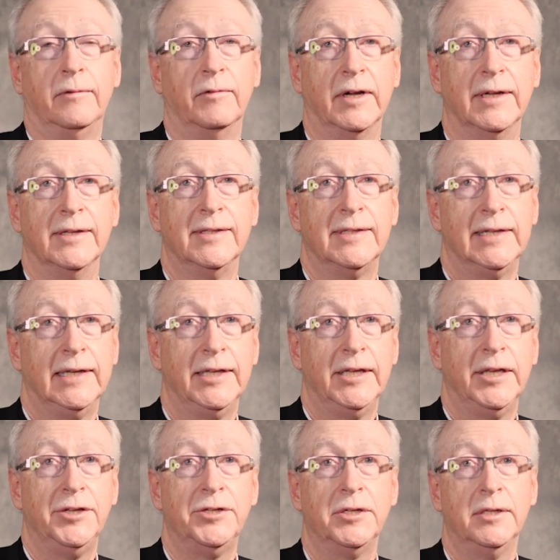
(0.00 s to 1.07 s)

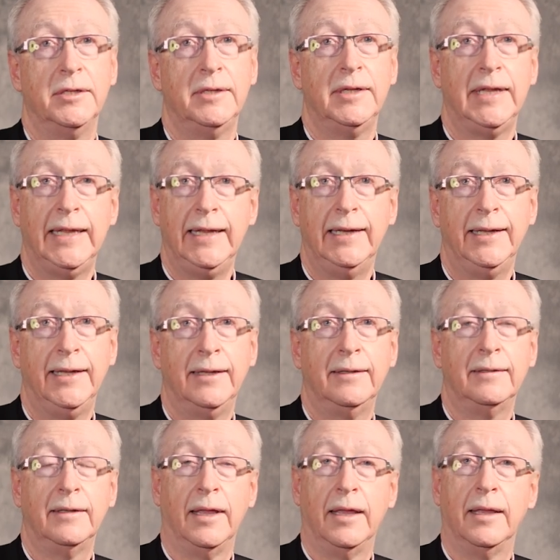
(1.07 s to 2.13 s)
reconciliation, healing,